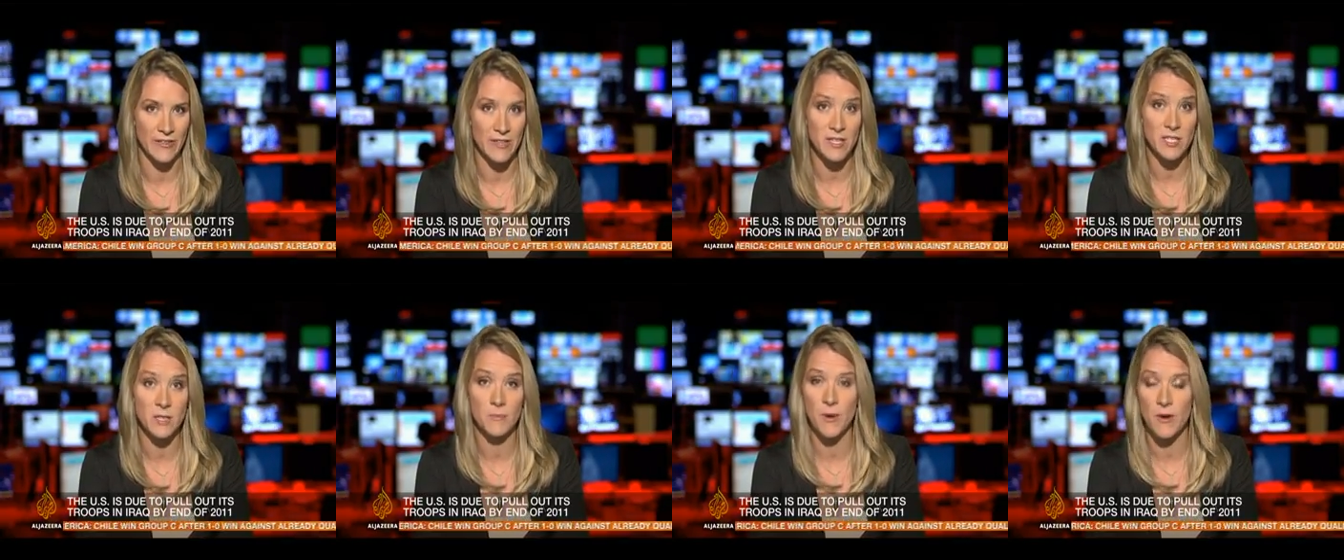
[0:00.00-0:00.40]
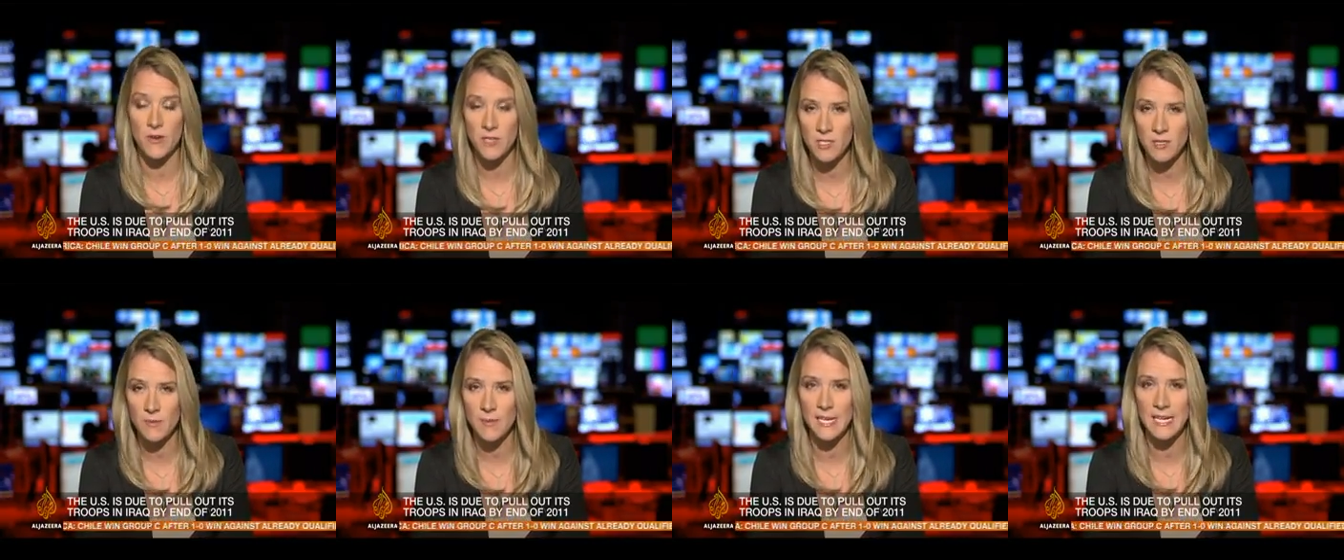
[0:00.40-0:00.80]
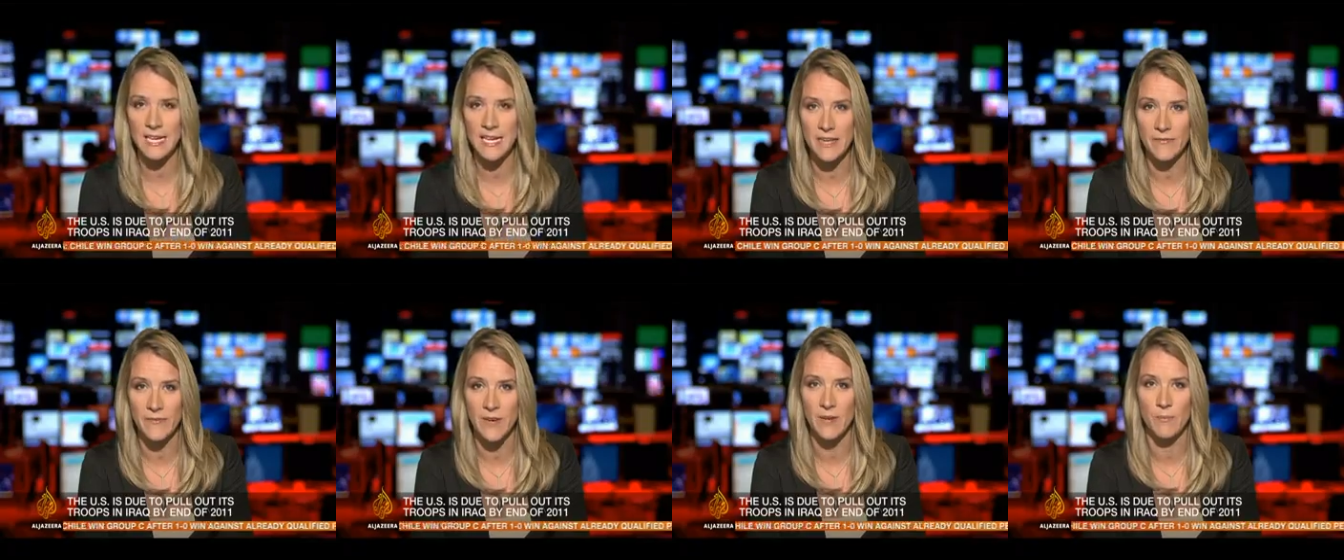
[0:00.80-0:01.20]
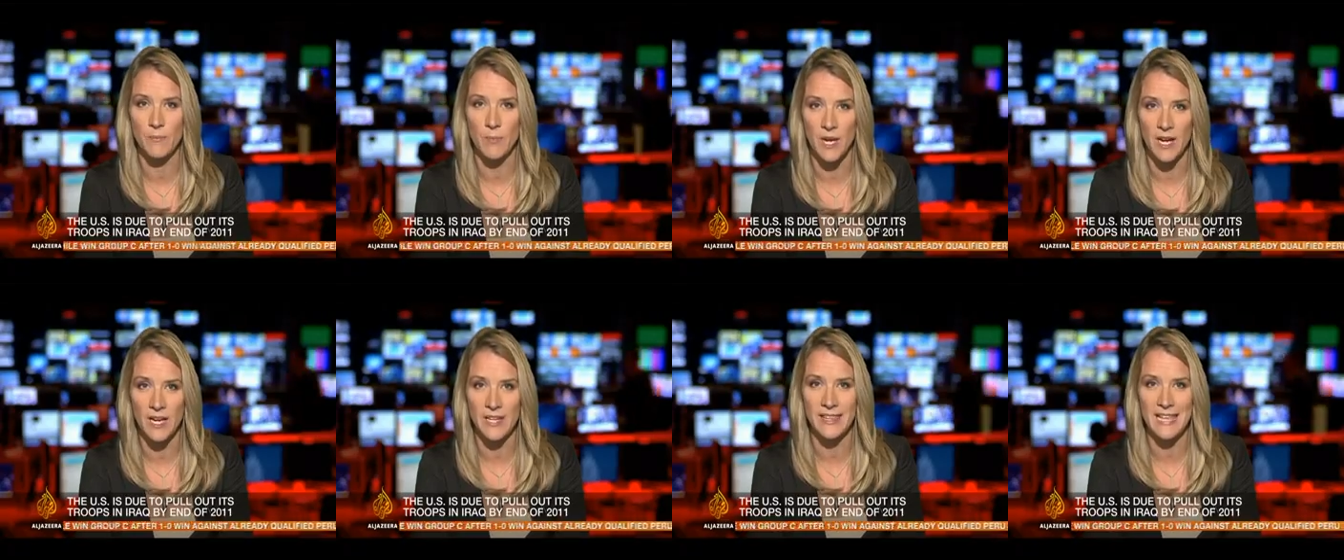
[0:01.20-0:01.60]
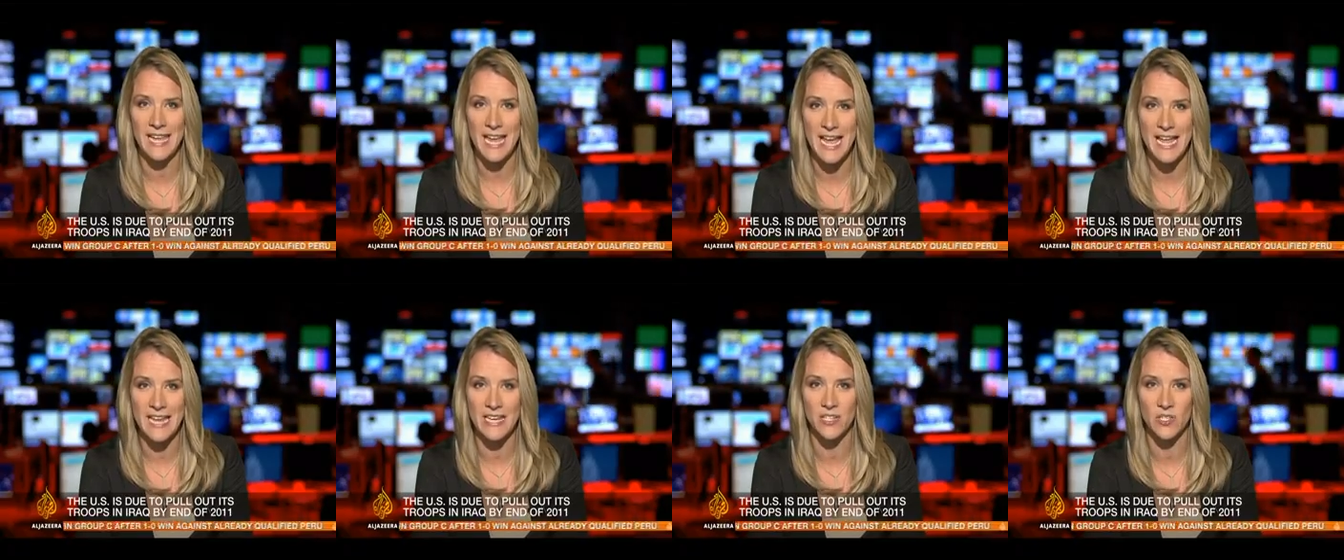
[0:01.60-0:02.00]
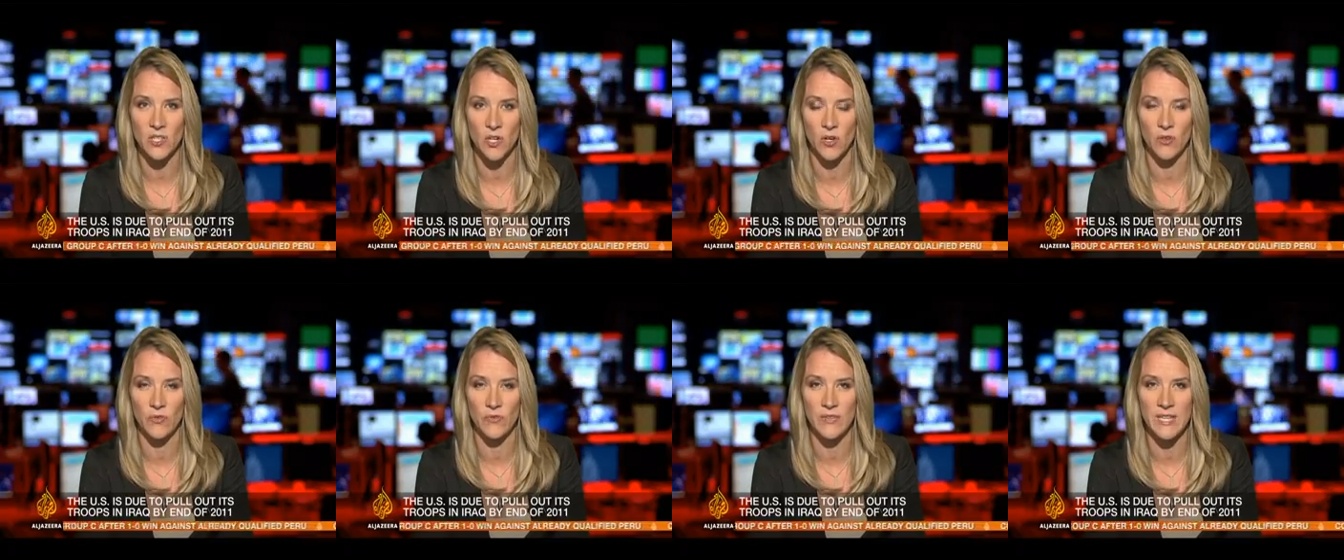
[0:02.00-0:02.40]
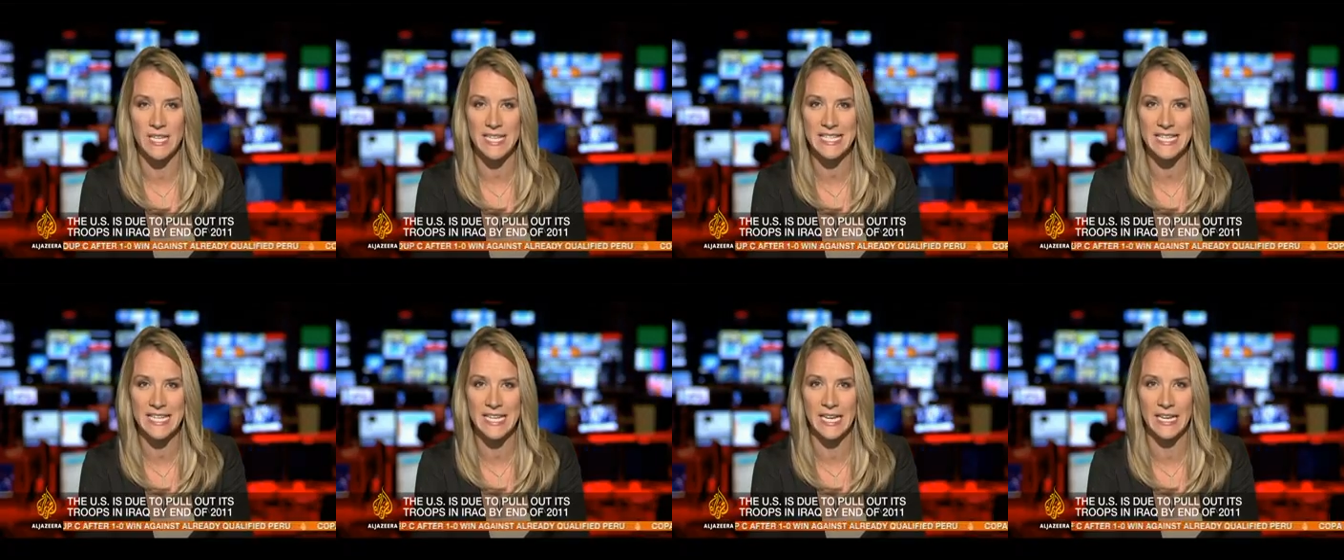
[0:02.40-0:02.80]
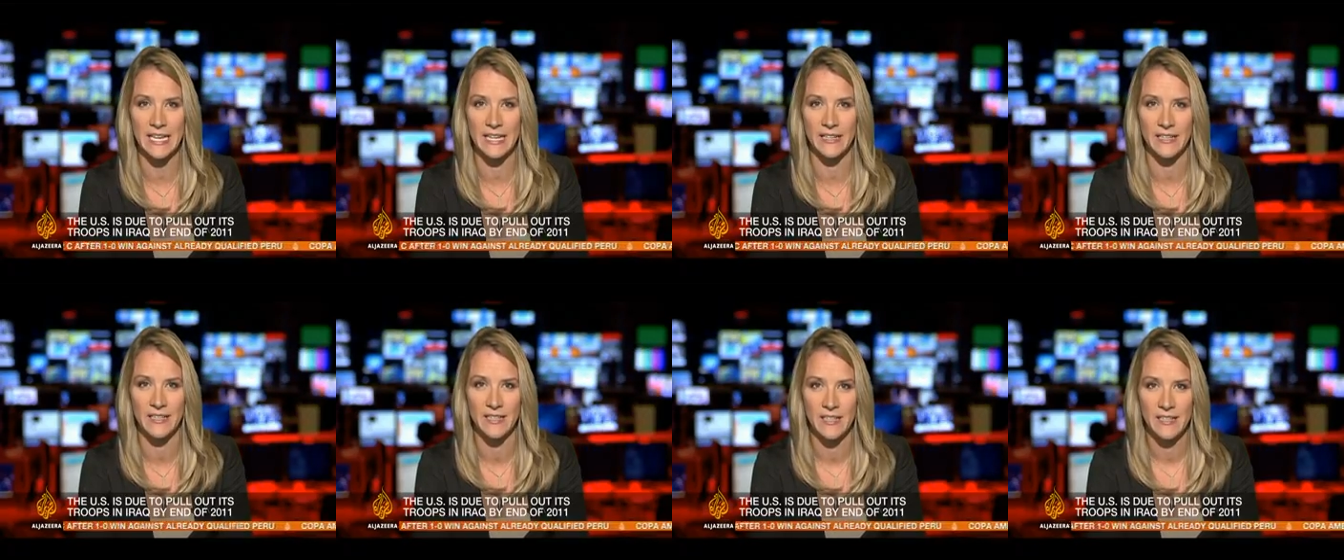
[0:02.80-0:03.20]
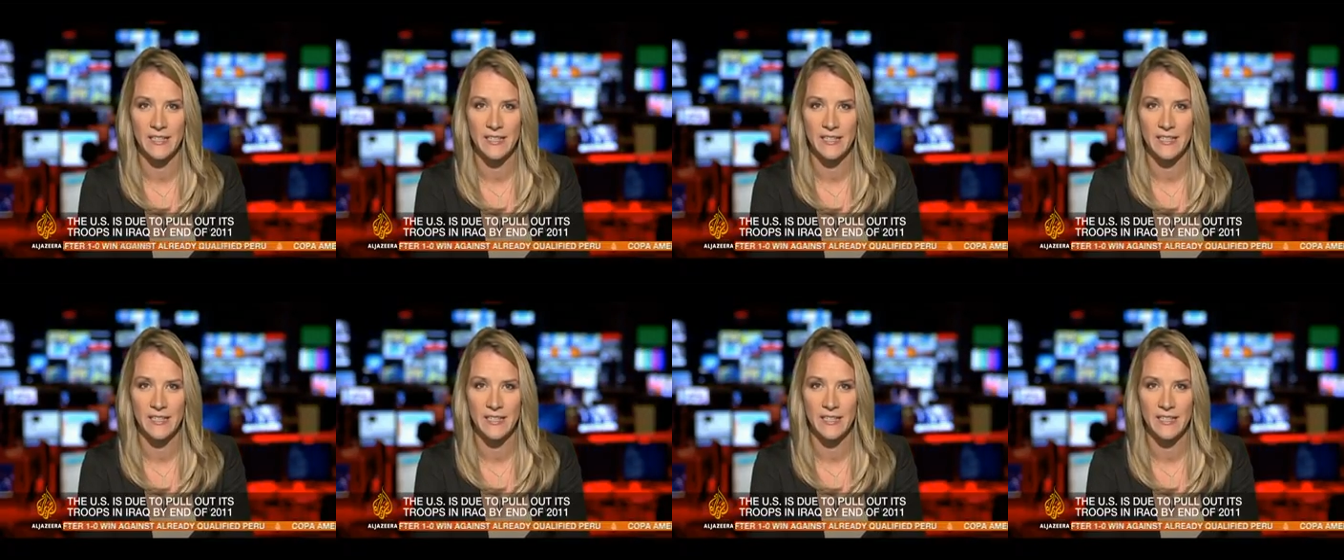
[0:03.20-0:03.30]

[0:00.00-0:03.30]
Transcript: and they're supposed to be leaving by the end of this year.